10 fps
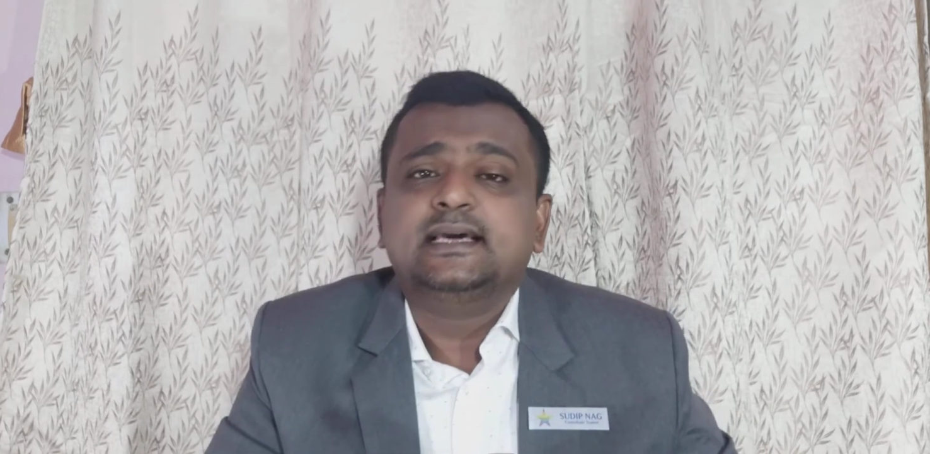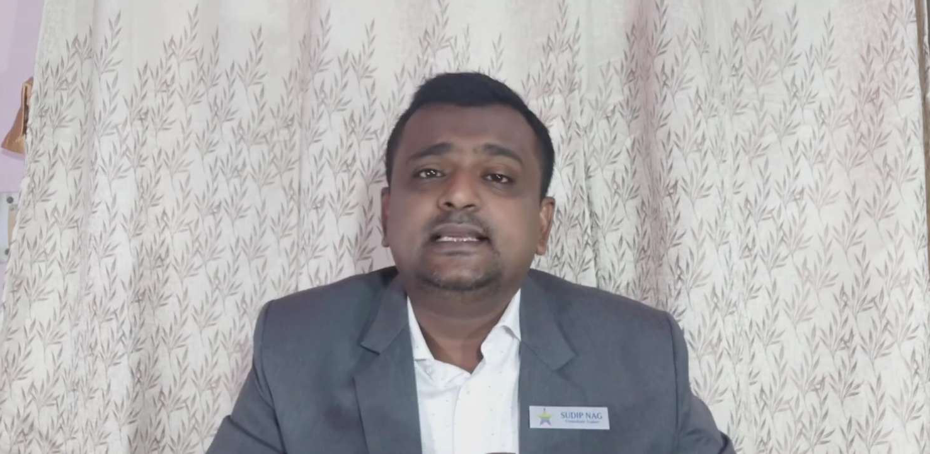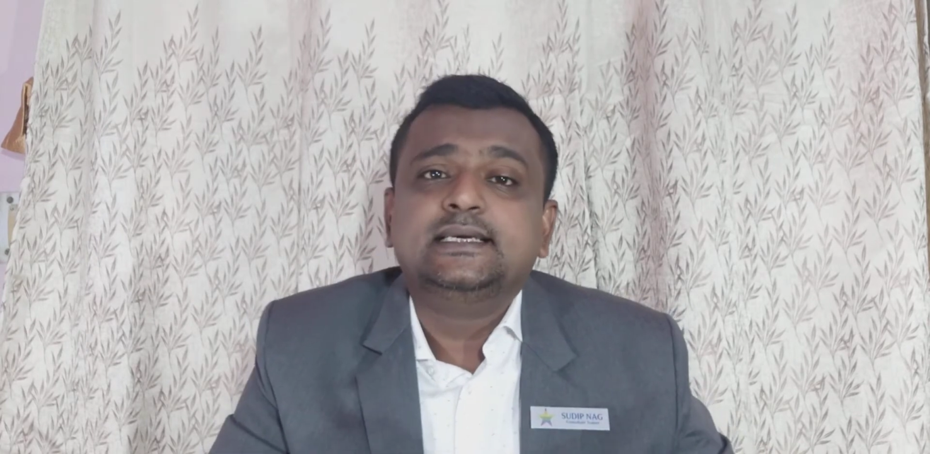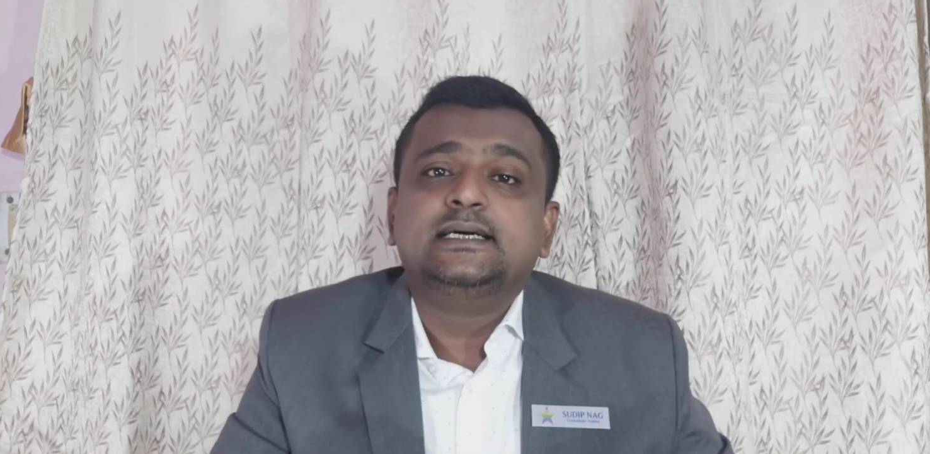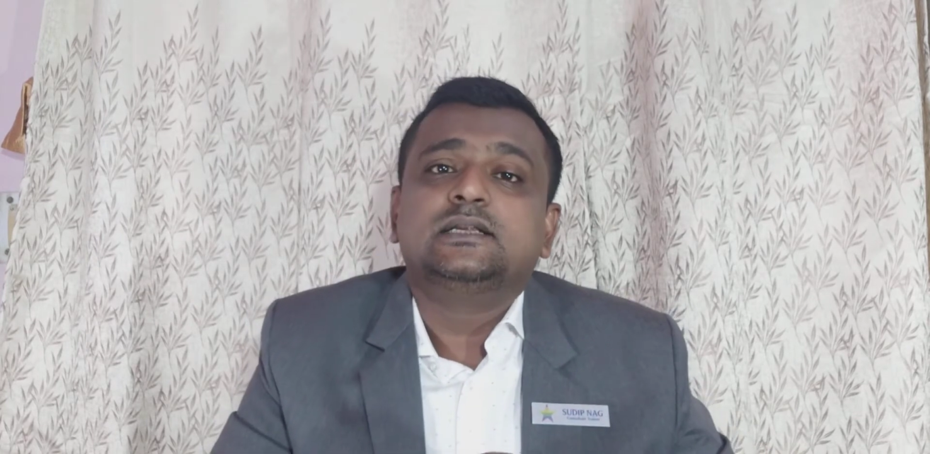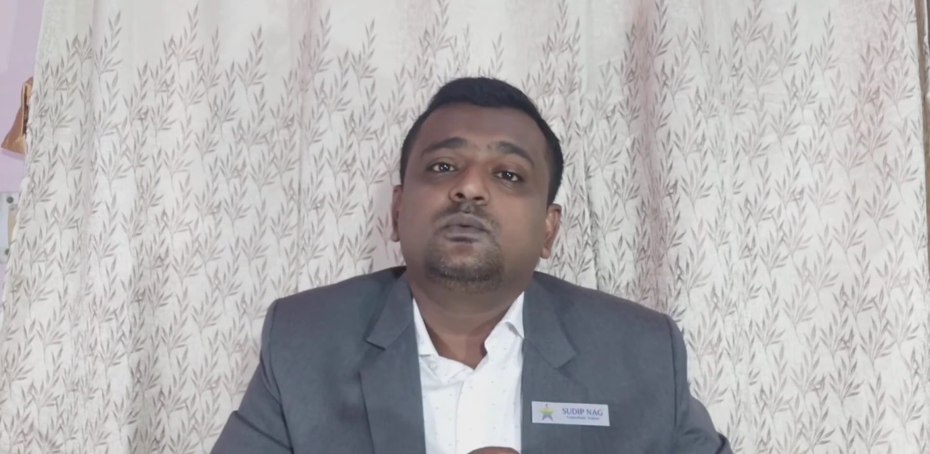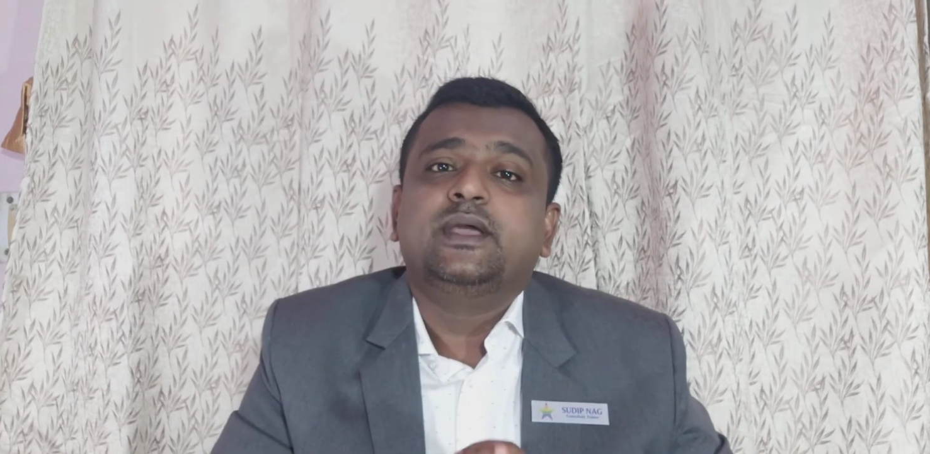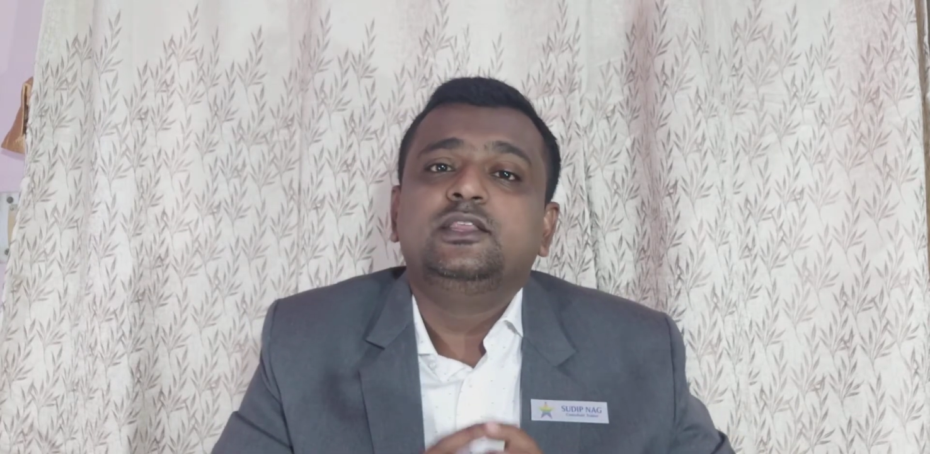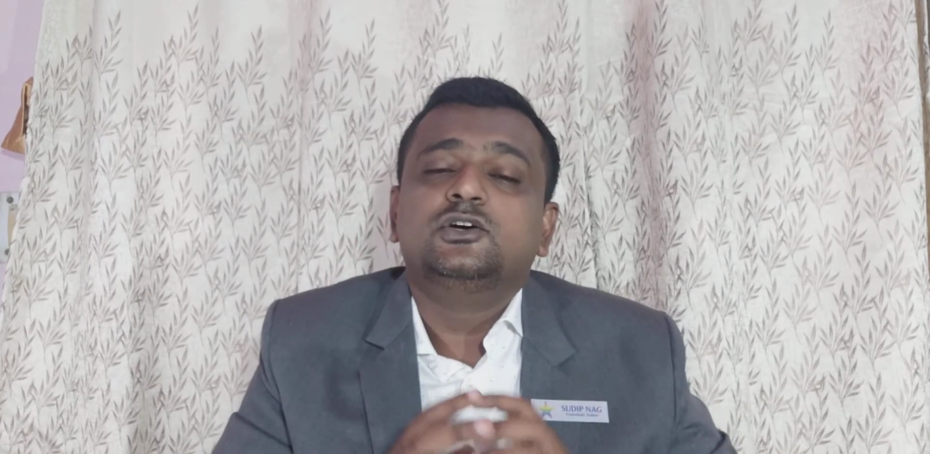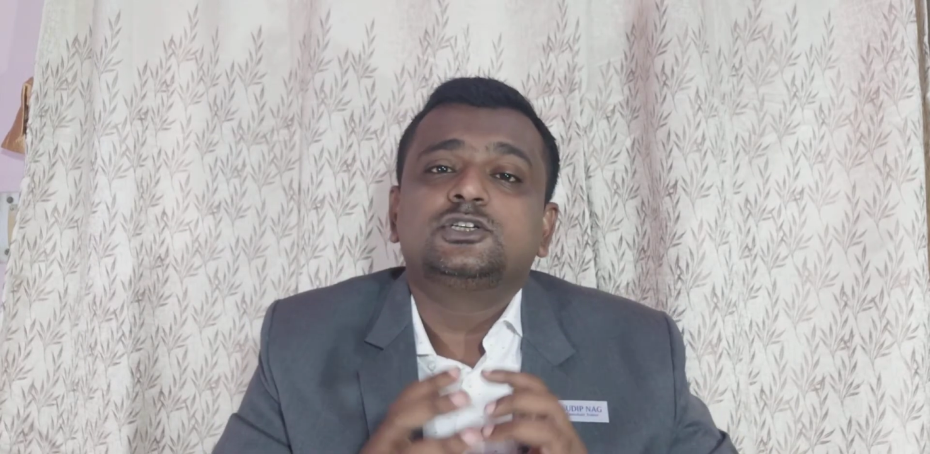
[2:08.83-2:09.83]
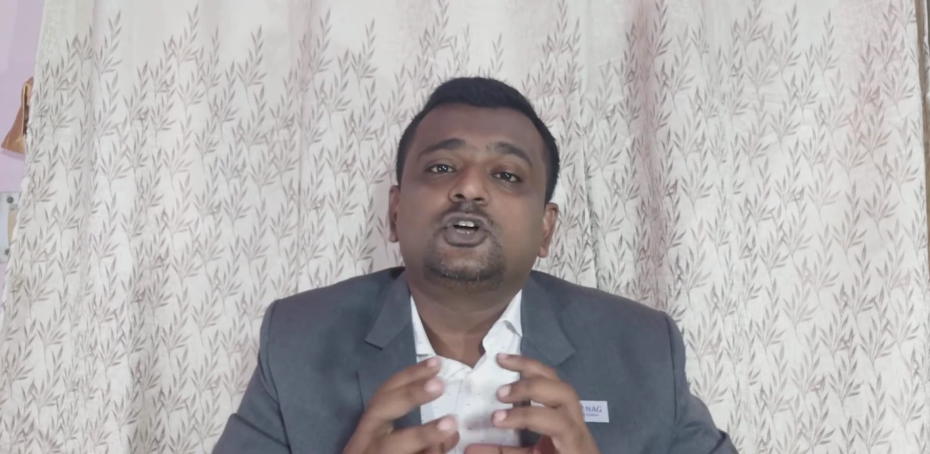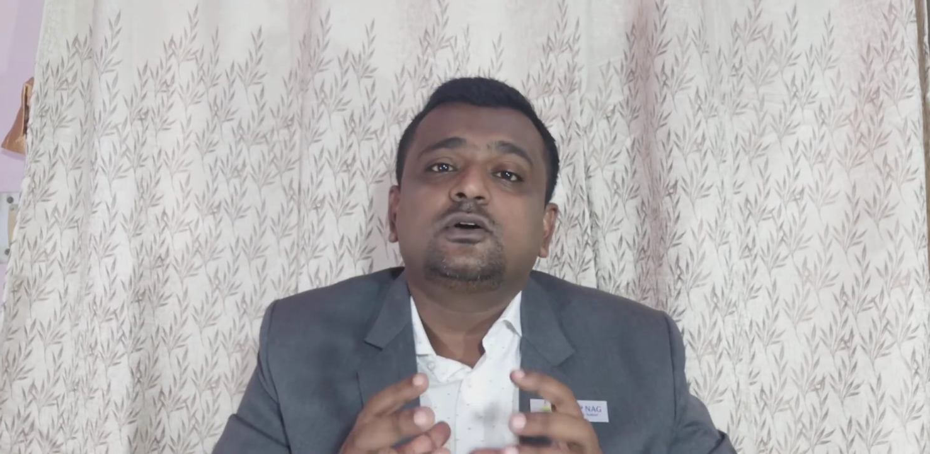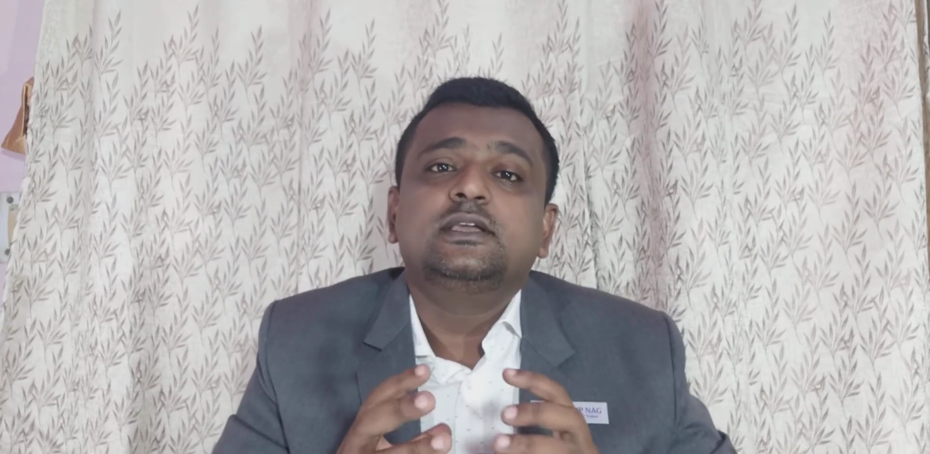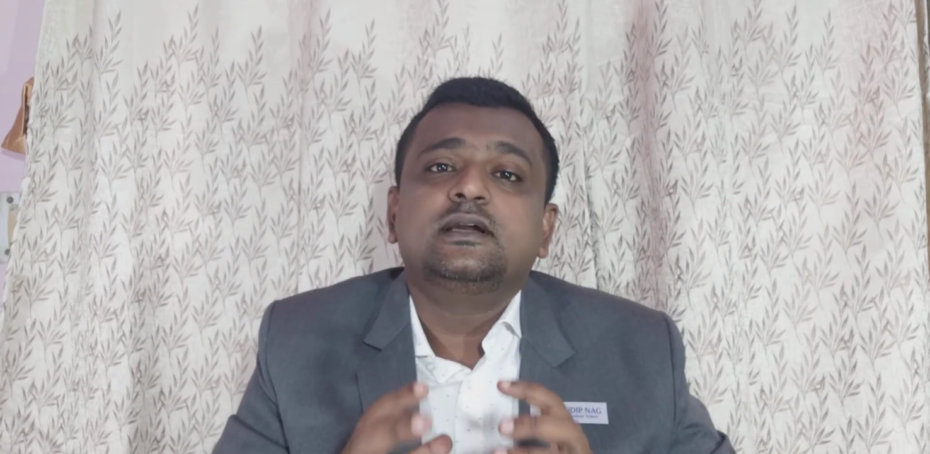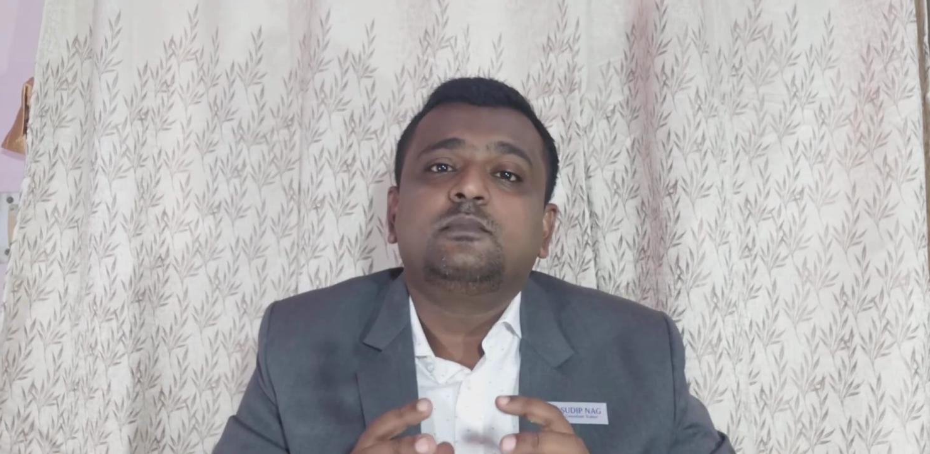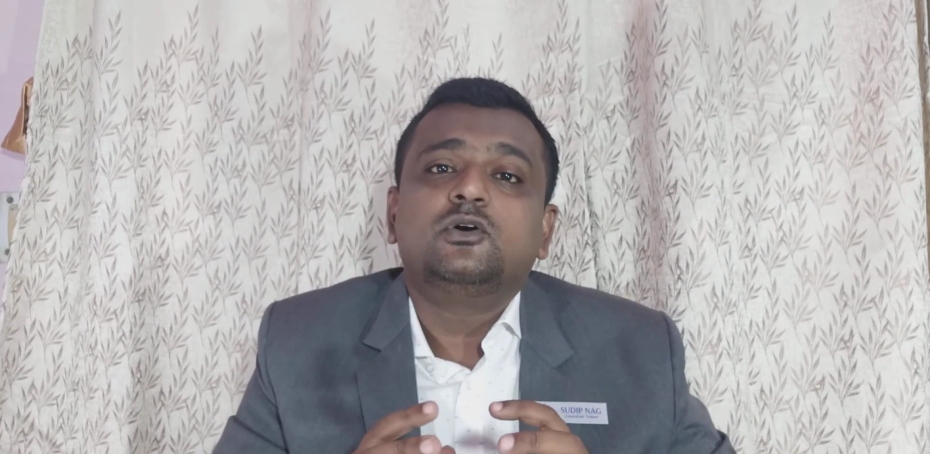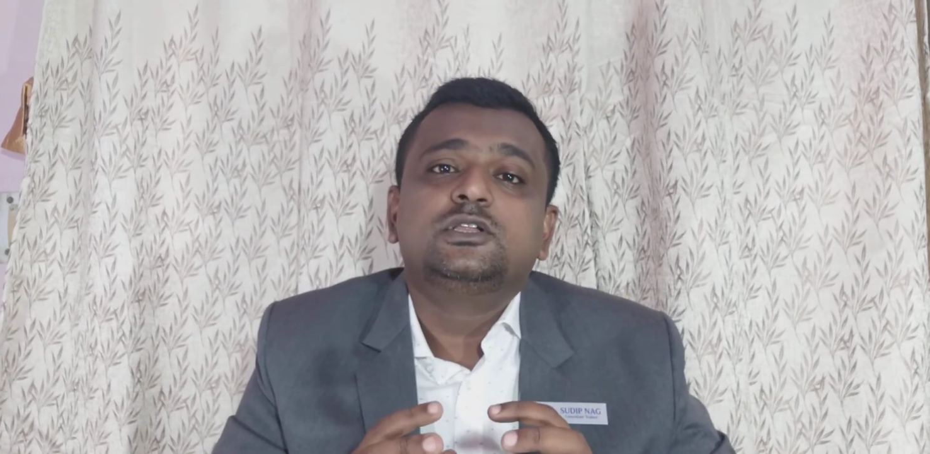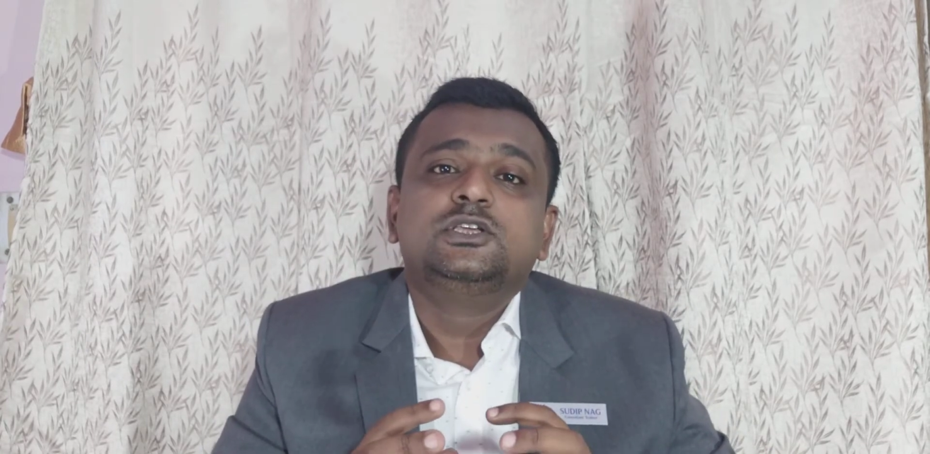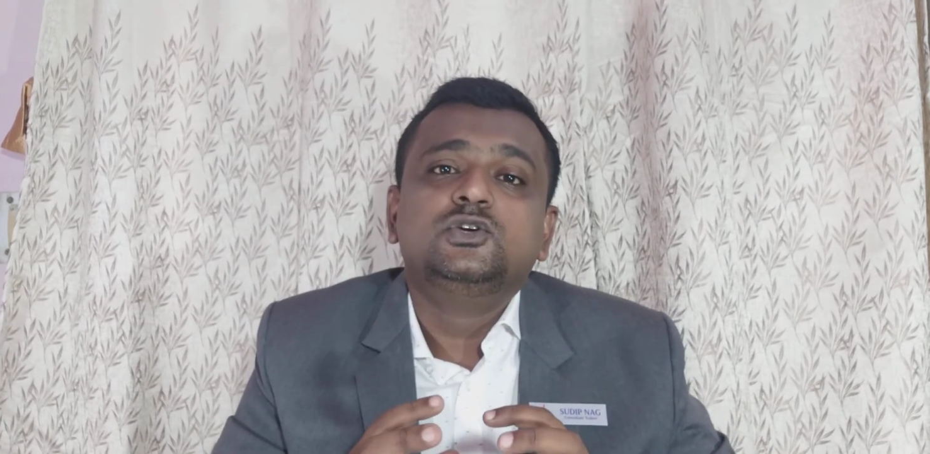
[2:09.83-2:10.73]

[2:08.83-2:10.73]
here when you're talking about